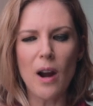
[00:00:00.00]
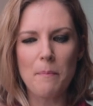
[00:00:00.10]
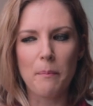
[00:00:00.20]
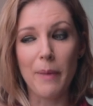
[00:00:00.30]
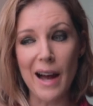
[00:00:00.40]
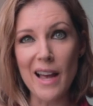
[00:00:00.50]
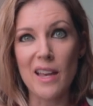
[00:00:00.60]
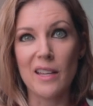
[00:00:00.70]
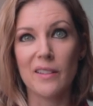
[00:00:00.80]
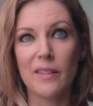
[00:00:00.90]
I
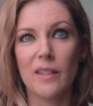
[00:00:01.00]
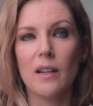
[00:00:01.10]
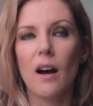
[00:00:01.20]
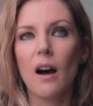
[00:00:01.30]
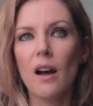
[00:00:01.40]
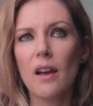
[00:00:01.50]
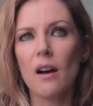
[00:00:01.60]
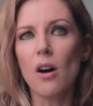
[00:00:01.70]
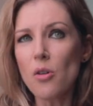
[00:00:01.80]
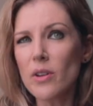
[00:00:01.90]
buy anything, I
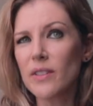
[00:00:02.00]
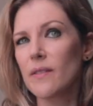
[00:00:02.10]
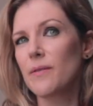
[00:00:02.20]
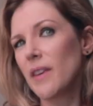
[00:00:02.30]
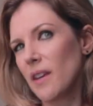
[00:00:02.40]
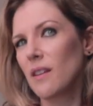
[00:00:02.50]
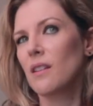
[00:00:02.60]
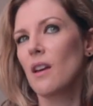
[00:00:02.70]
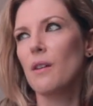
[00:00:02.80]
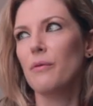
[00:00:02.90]
always
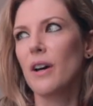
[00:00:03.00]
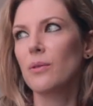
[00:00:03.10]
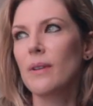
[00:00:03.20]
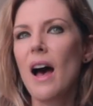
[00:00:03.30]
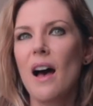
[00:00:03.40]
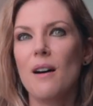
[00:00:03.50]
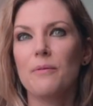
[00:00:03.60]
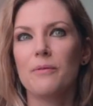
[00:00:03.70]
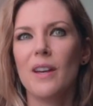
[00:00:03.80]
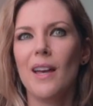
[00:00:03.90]
think if I don't
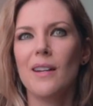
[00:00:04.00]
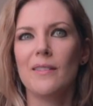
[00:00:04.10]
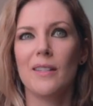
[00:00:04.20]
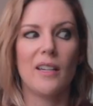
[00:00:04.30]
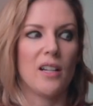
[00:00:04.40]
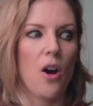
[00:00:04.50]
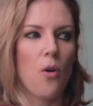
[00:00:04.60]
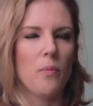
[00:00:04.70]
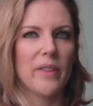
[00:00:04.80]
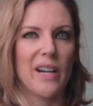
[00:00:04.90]
have anything at
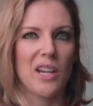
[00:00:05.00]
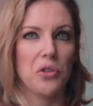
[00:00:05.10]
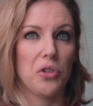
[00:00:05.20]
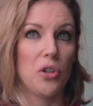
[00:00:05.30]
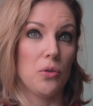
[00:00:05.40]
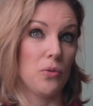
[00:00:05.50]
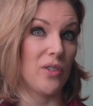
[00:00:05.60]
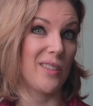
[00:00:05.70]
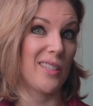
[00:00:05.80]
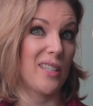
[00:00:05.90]
home that I could use
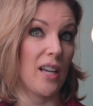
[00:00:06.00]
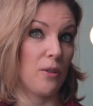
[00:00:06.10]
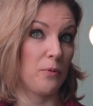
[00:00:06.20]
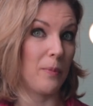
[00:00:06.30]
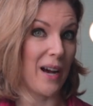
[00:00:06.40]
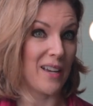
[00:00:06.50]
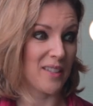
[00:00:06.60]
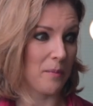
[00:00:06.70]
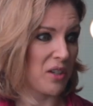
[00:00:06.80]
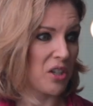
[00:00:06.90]
instead of buying
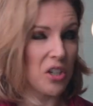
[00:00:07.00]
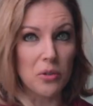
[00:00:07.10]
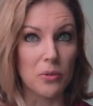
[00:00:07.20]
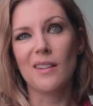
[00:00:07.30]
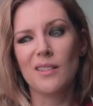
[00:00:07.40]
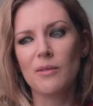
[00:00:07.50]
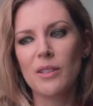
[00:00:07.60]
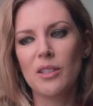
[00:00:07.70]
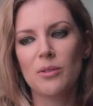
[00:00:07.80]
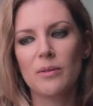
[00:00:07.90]
something new, as I
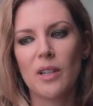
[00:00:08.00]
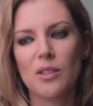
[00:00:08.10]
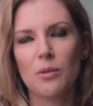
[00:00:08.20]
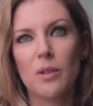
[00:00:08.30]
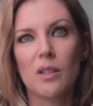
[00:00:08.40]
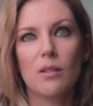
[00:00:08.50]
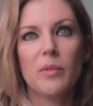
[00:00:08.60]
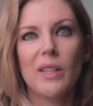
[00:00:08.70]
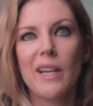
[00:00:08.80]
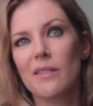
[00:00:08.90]
really don't like to
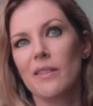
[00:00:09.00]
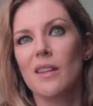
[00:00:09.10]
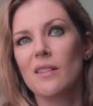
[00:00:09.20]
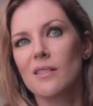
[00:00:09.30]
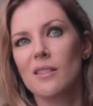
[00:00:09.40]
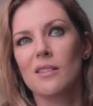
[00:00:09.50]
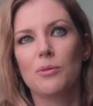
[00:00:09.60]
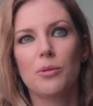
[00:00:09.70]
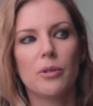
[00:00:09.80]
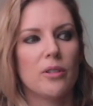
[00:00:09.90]
accumulate things
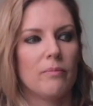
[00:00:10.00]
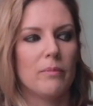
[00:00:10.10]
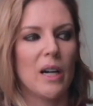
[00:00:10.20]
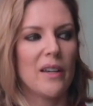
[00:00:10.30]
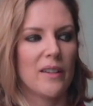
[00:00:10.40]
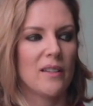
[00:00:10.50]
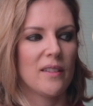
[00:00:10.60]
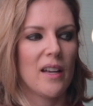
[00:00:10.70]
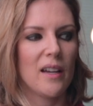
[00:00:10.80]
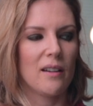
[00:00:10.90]
or buy things
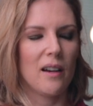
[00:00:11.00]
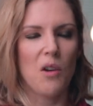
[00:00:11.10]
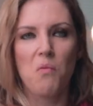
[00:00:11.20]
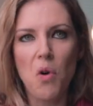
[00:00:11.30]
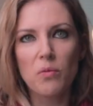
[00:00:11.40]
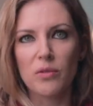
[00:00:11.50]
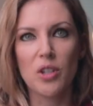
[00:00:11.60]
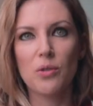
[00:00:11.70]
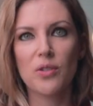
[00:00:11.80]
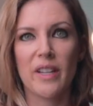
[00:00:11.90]
that I won't
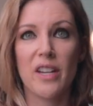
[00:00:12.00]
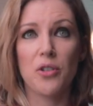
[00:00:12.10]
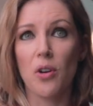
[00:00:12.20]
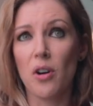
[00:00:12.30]
use later